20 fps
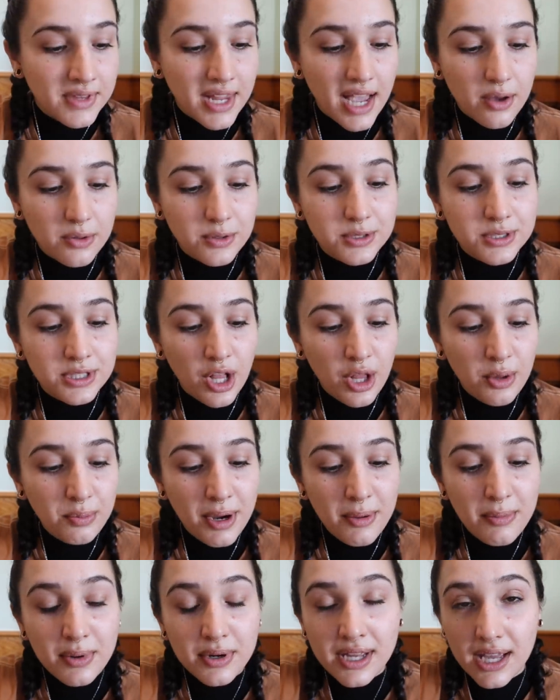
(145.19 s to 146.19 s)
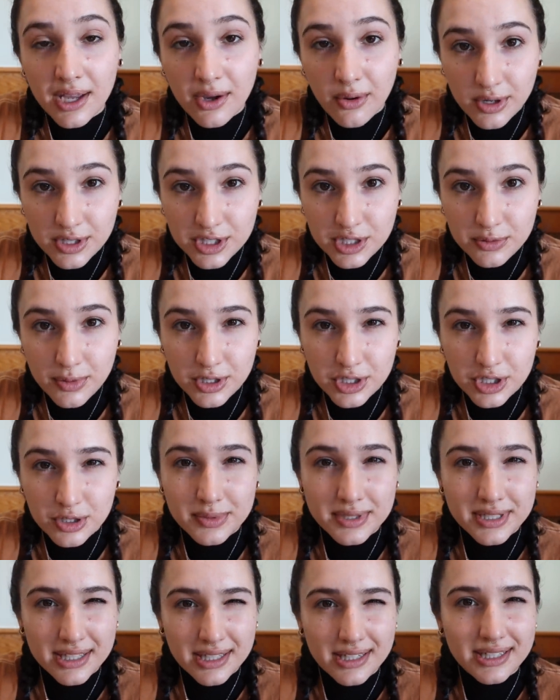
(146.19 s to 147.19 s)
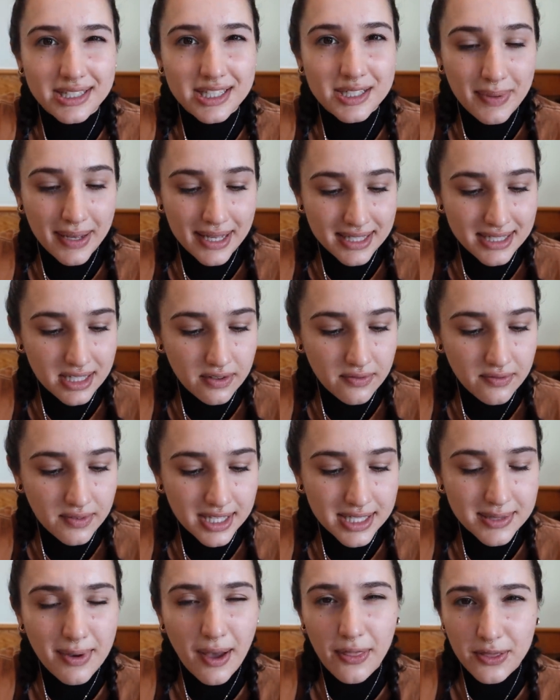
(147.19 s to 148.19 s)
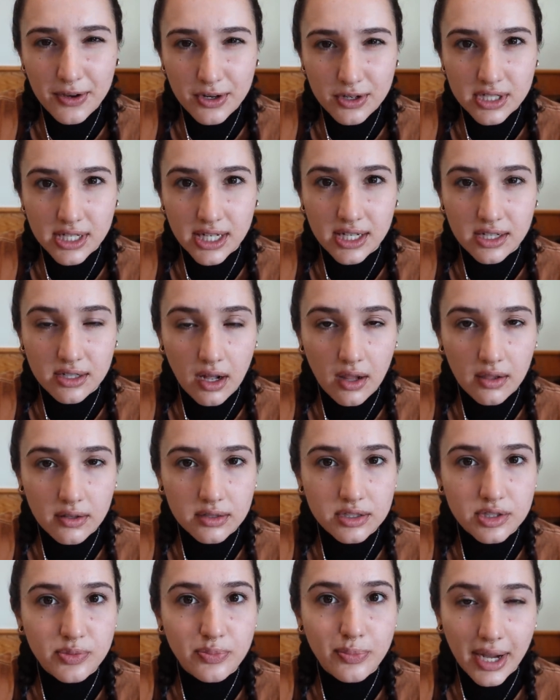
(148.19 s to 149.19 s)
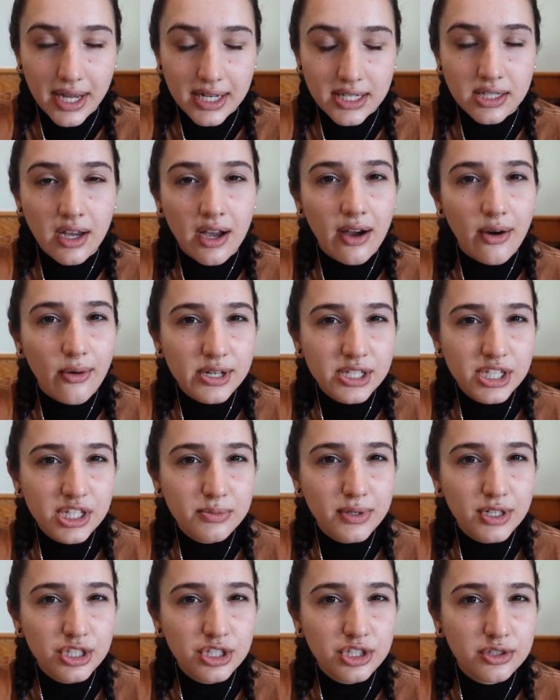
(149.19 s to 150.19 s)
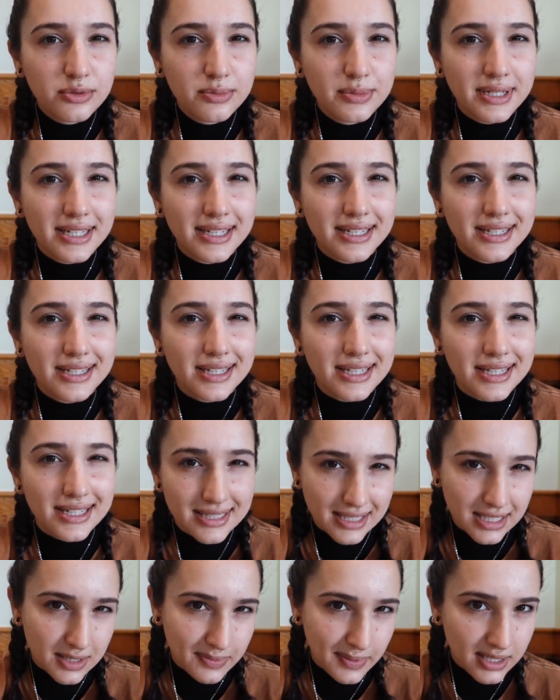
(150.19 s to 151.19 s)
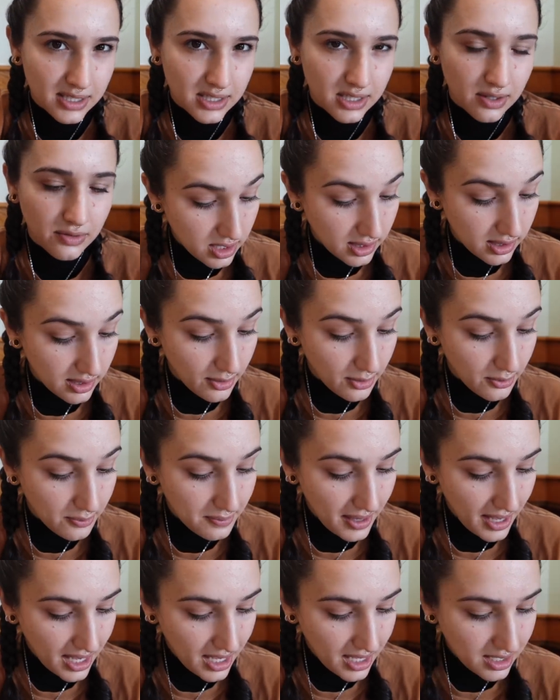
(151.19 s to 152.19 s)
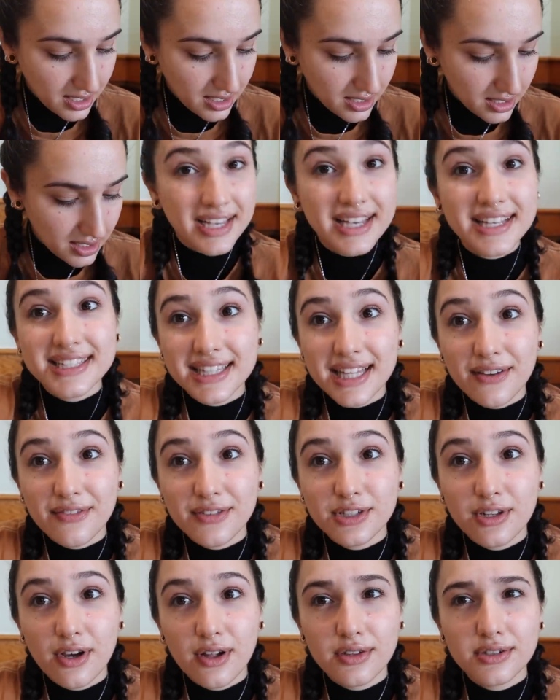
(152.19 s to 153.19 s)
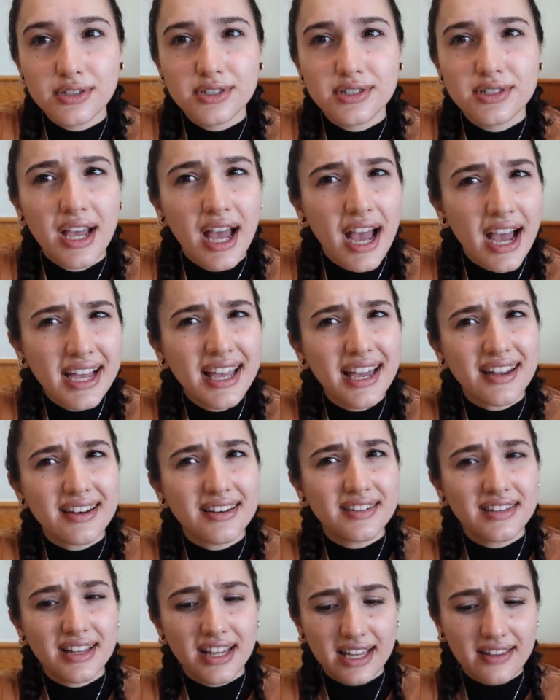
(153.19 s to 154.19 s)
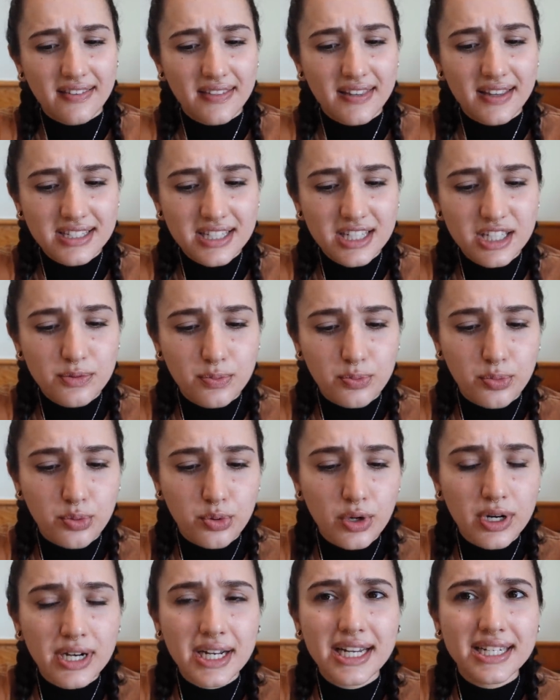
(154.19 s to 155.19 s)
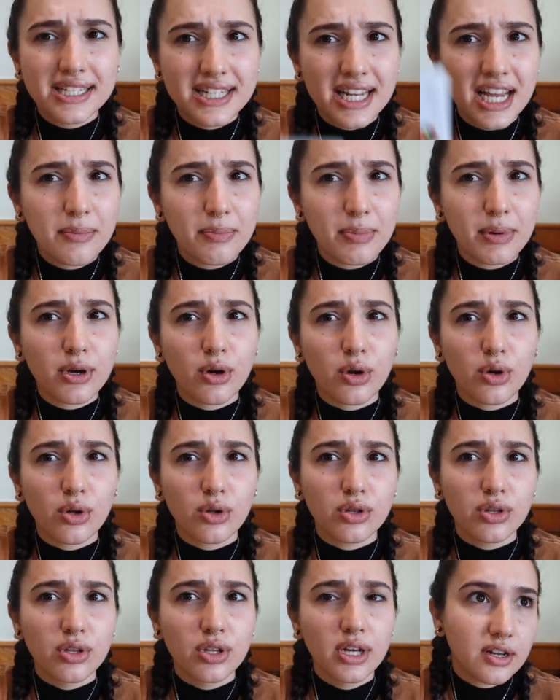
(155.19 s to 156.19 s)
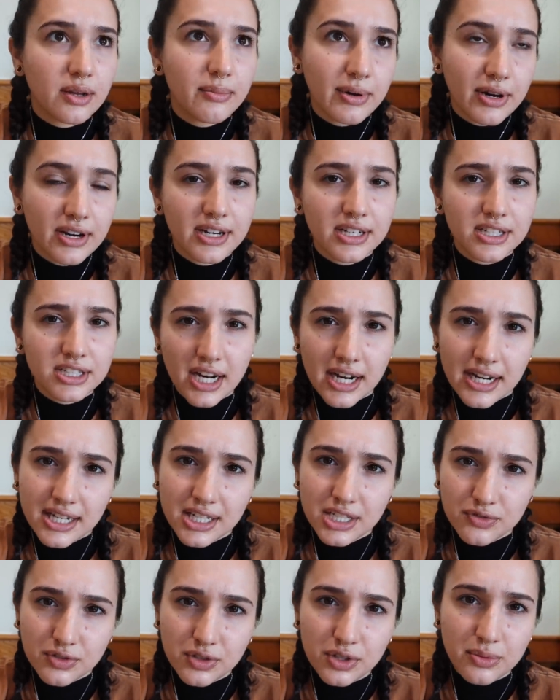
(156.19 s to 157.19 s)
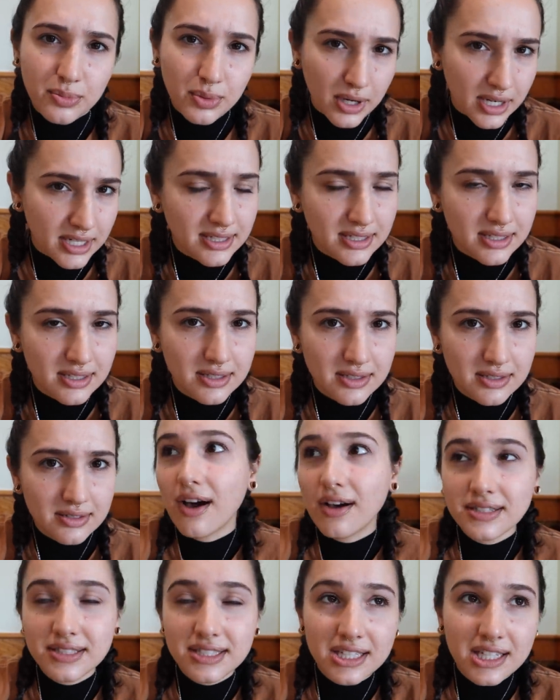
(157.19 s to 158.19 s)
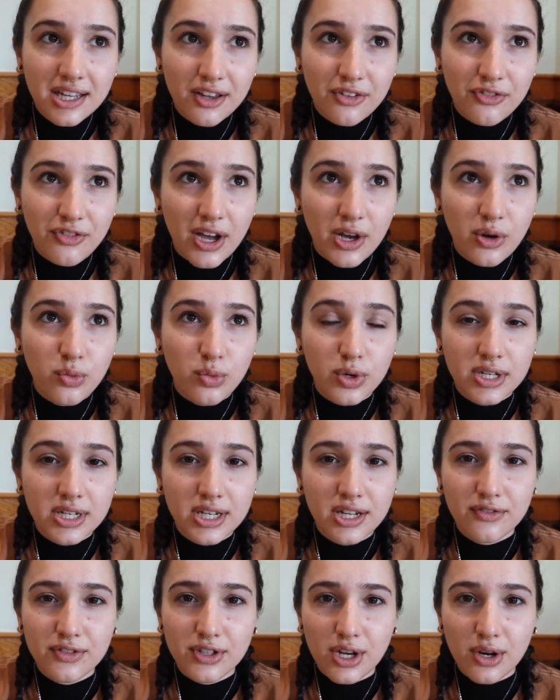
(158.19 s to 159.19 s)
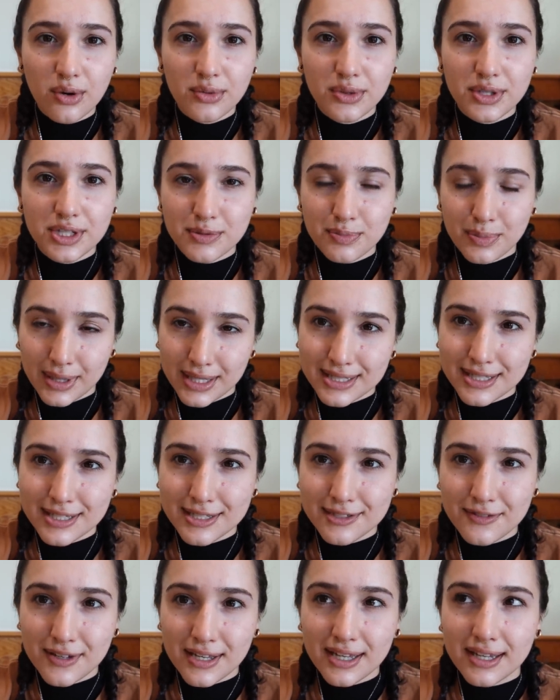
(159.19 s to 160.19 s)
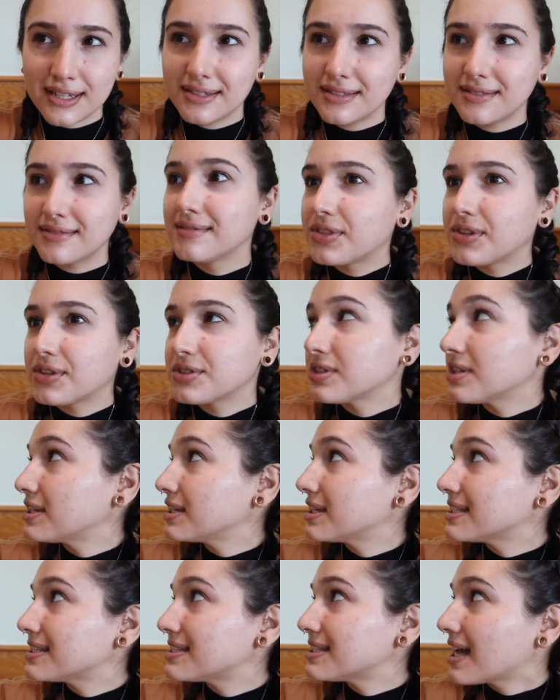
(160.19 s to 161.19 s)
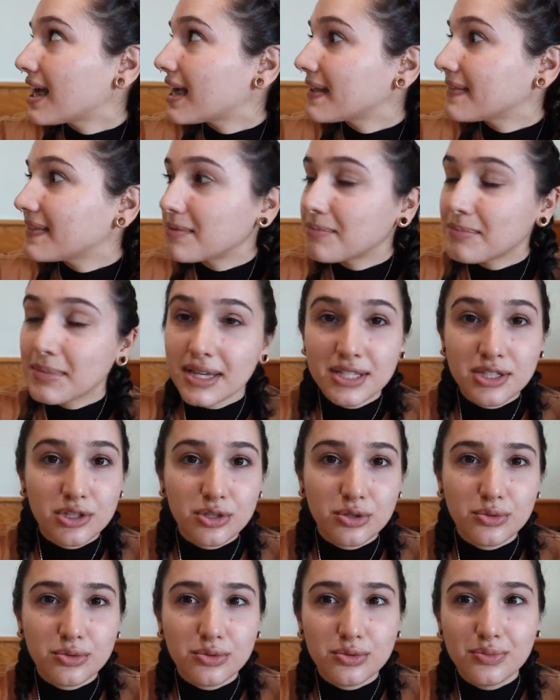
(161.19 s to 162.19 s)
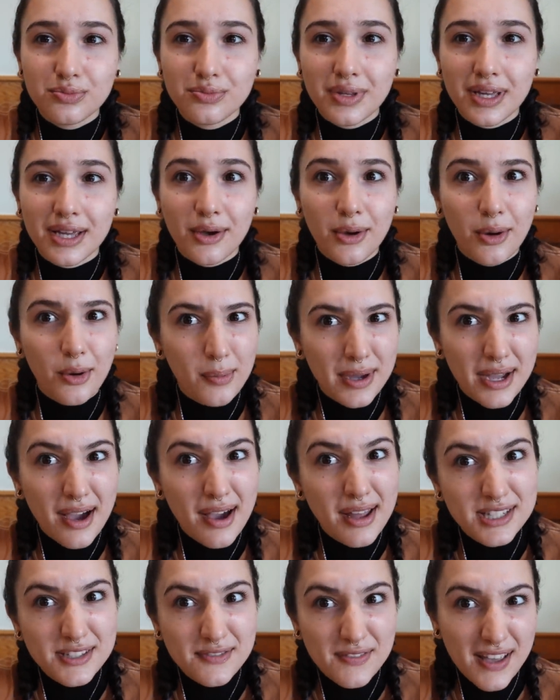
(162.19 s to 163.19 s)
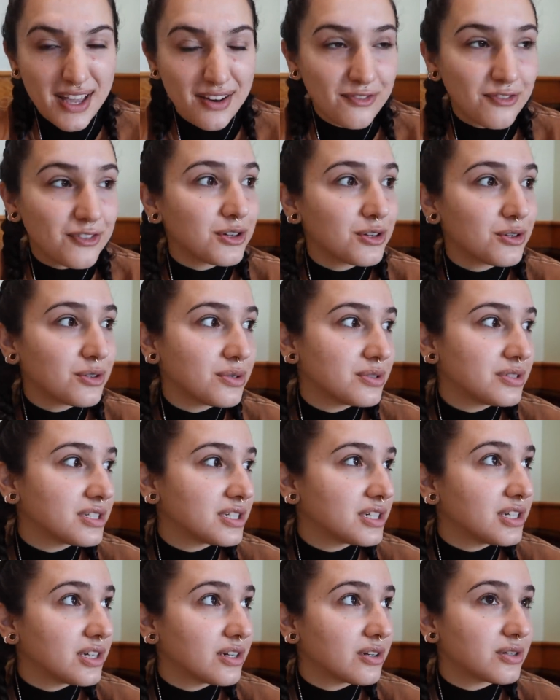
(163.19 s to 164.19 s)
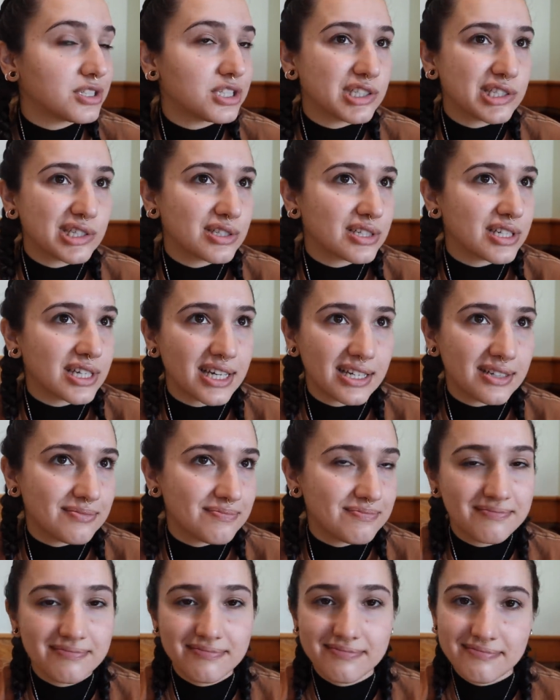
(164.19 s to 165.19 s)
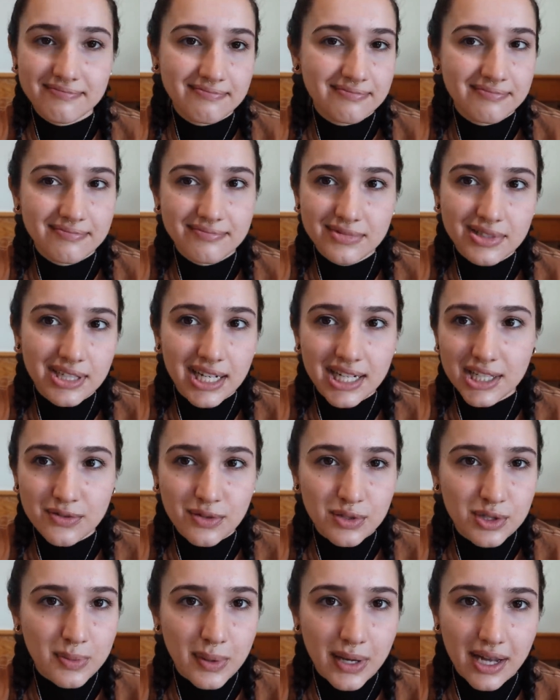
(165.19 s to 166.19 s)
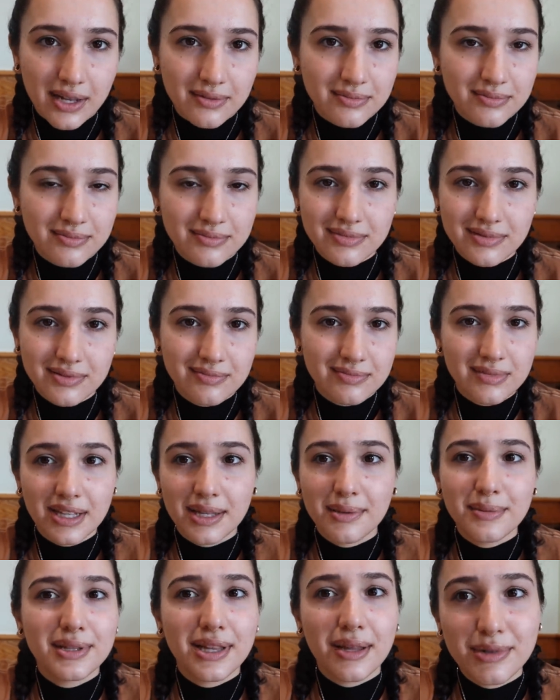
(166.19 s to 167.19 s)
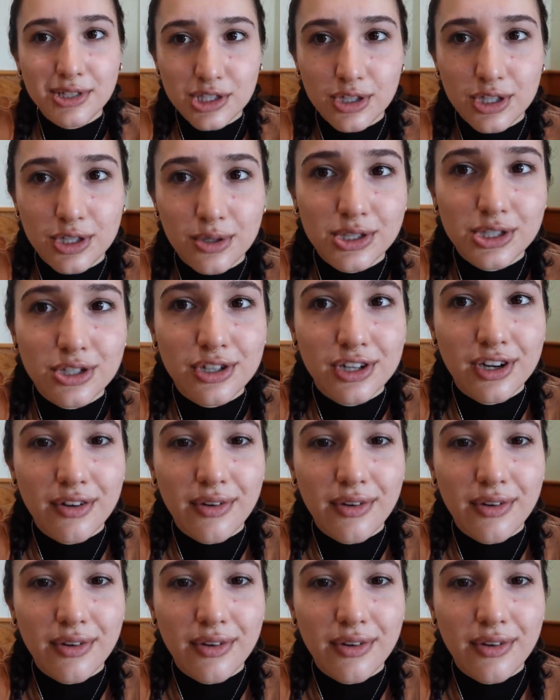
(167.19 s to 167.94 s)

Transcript: Now, the salt and pepper king oyster mushroom is a little expensive. It's about thirteen dollars, but oyster mushroom is expensive. Lo mein is eleven dollars. Again, like this is pretty typical American Chinese food prices. Honestly, if I wouldn't have known this place is vegan, there's nothing inside that makes you think, oh my god, it's vegan food. You know, it just looks like a Chinese food spot. Let me, let me show you, I'll turn it